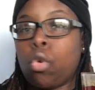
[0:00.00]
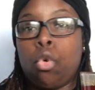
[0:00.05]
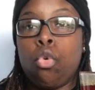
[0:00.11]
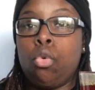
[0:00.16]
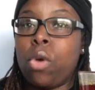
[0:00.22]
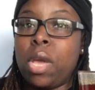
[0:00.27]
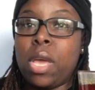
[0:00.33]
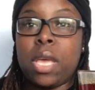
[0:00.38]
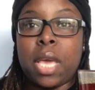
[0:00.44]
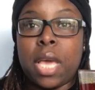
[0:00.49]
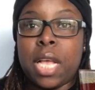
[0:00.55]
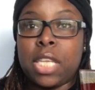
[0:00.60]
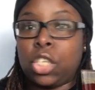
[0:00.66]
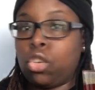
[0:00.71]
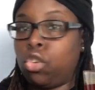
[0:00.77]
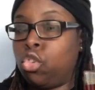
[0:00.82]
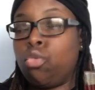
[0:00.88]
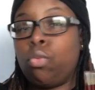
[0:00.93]
who he
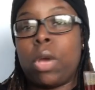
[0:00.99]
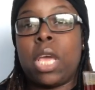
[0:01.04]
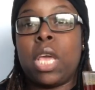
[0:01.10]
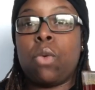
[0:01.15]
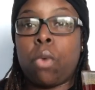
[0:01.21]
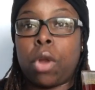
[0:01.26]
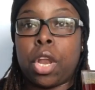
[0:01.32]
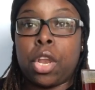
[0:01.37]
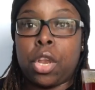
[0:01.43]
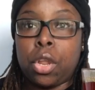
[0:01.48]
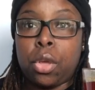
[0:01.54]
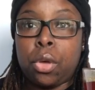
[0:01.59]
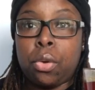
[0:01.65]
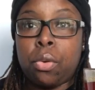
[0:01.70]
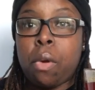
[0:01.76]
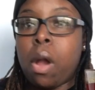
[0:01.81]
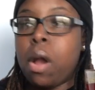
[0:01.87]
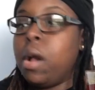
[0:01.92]
is and do what he want to
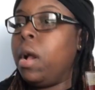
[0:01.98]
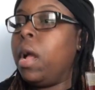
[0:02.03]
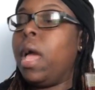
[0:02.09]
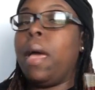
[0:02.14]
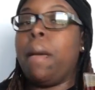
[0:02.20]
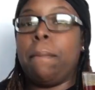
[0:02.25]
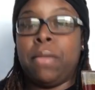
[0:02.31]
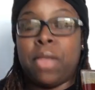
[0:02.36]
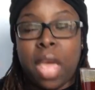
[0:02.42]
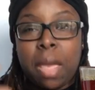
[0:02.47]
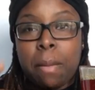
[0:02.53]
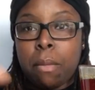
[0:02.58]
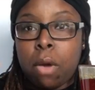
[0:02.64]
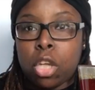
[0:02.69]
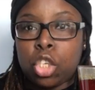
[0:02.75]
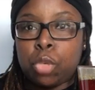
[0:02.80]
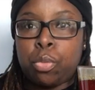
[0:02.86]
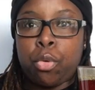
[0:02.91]
do and date
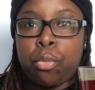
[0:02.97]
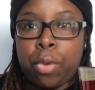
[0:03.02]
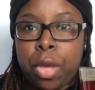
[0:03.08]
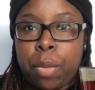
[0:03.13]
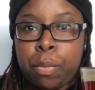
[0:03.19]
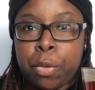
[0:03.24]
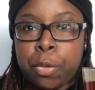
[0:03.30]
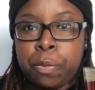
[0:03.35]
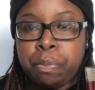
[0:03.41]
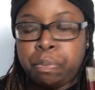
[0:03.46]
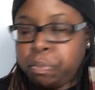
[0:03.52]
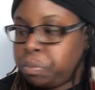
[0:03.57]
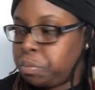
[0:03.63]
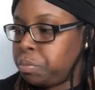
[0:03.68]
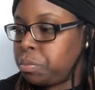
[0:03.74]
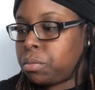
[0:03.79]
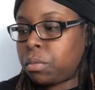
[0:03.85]
multiple people,